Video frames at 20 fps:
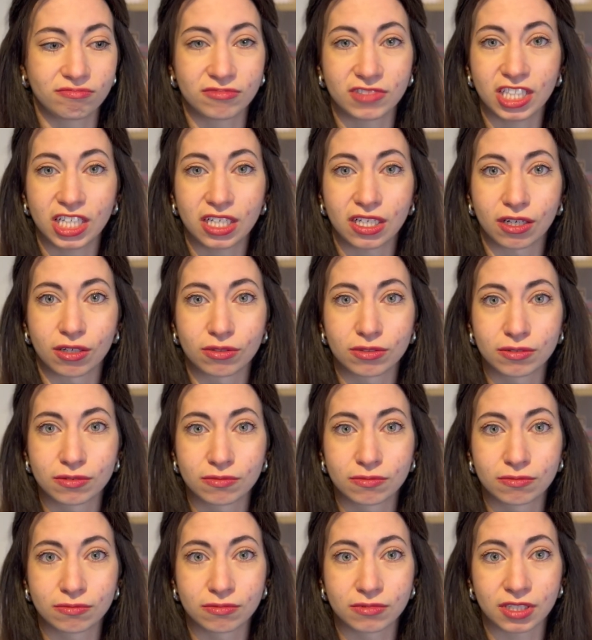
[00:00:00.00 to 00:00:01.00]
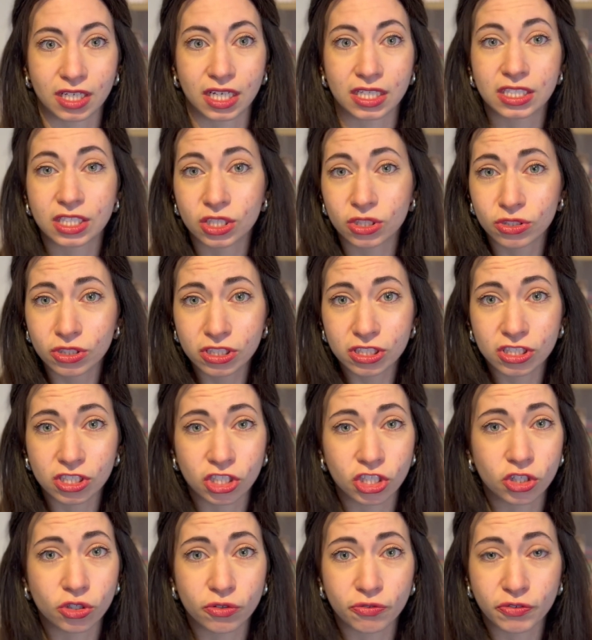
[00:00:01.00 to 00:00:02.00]
and kudos to
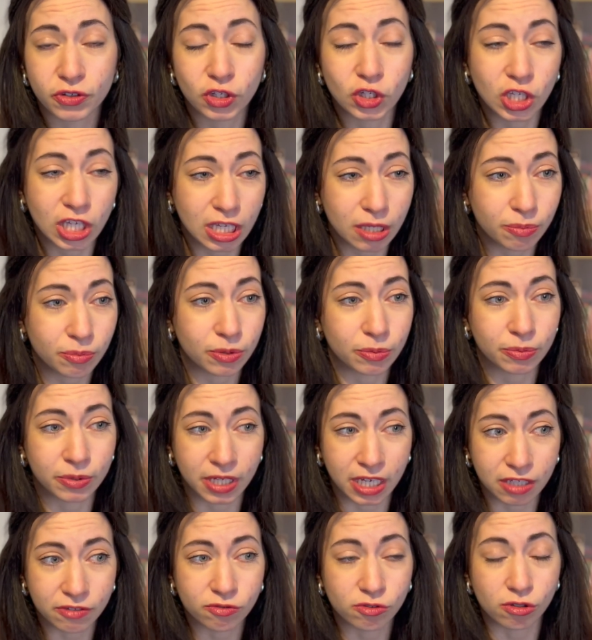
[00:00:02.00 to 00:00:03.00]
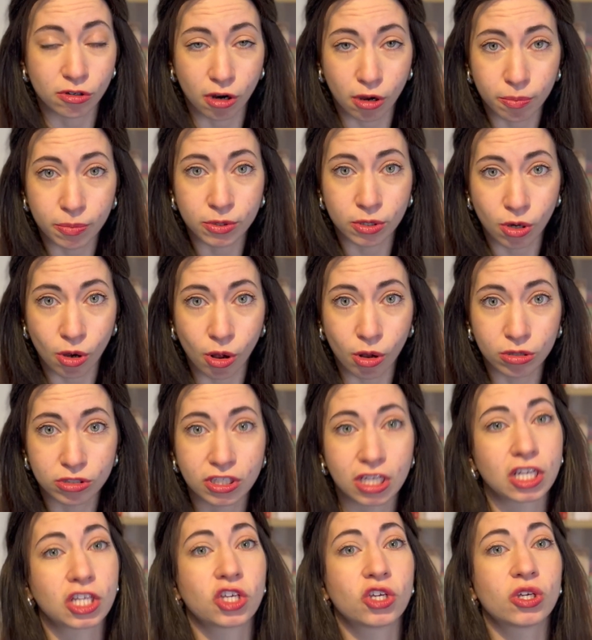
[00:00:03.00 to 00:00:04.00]
you if you keep applying for open calls
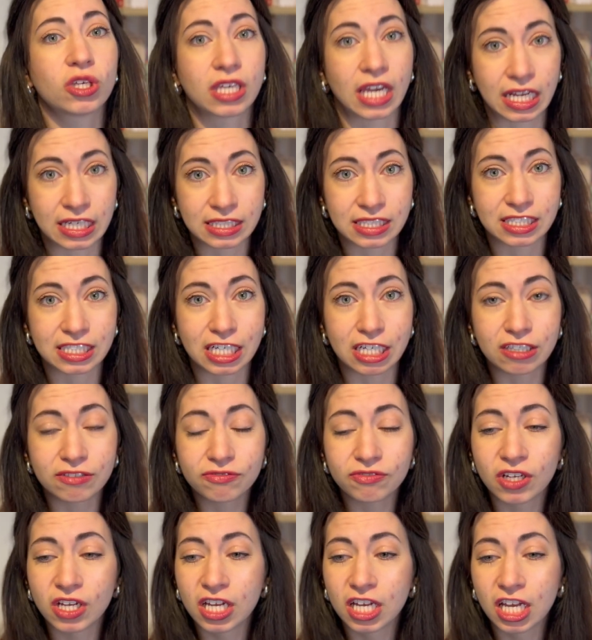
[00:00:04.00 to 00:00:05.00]
and you get stuff.